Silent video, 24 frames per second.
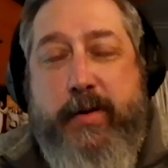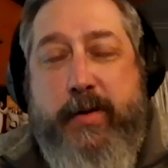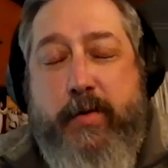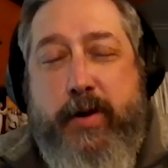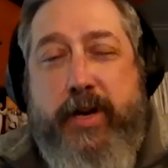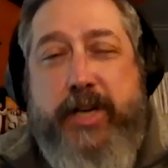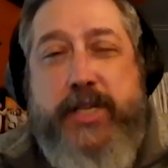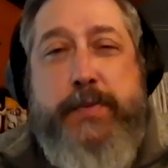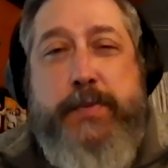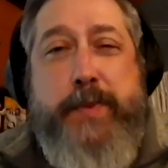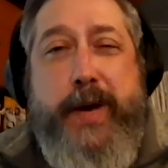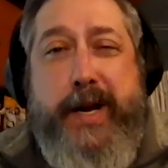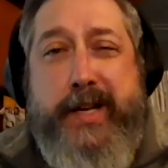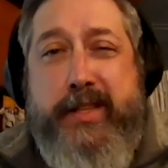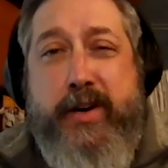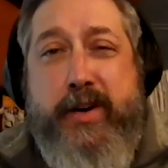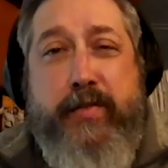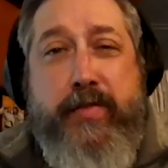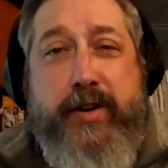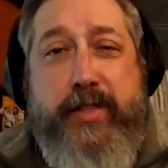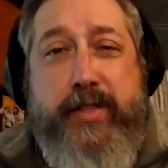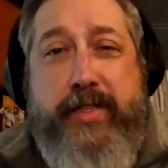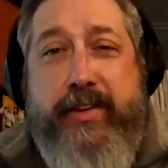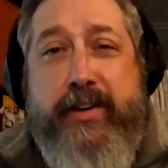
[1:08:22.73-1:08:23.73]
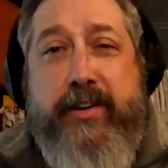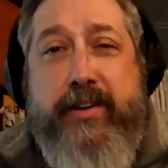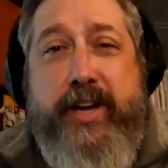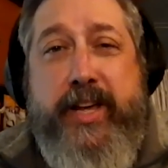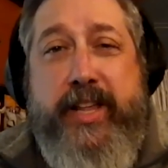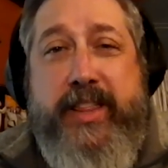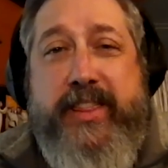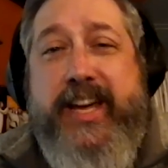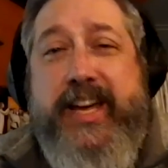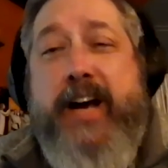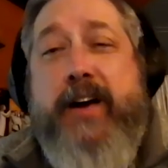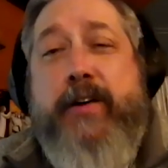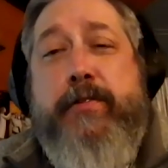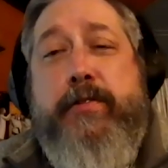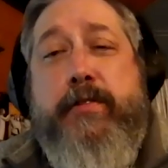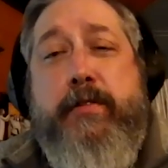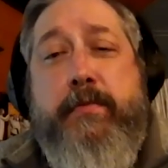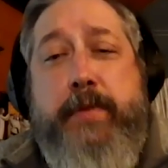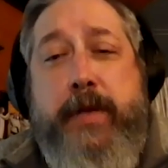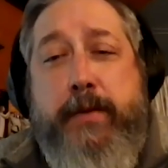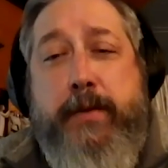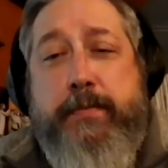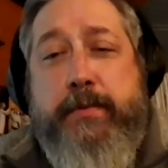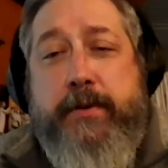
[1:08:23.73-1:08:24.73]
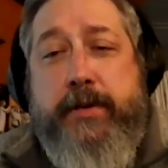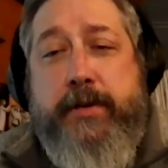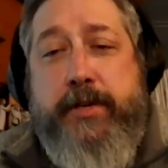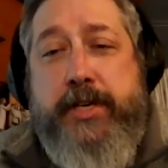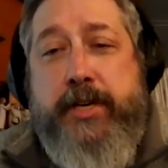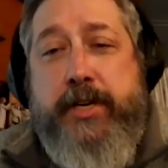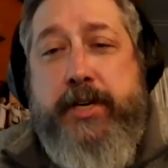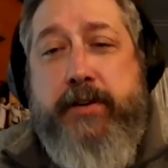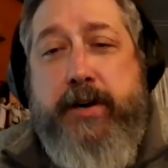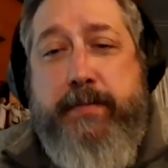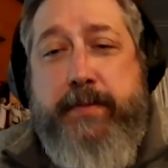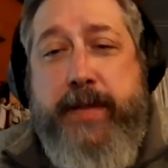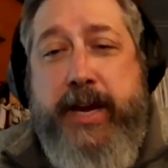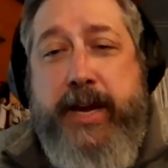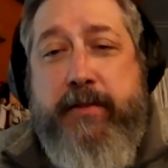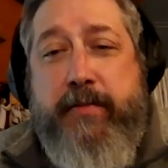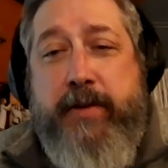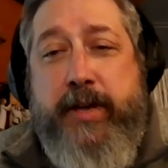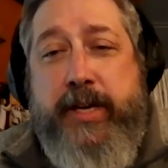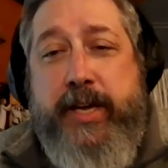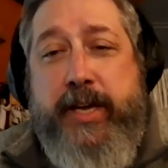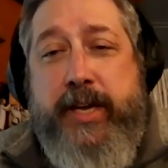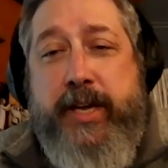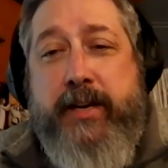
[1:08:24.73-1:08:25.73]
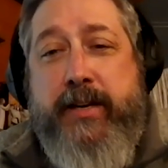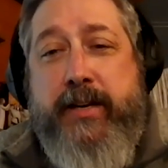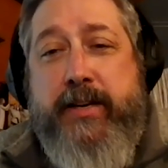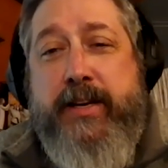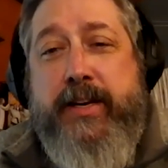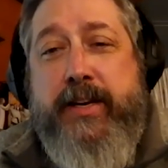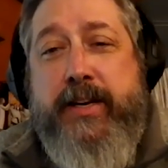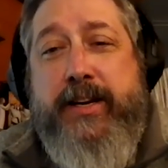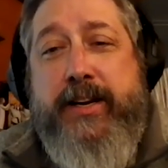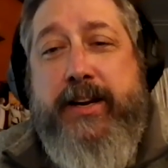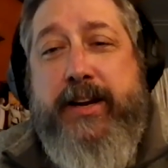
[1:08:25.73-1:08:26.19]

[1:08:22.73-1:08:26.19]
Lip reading: We're expecting over 30,000 people to show up that weekend.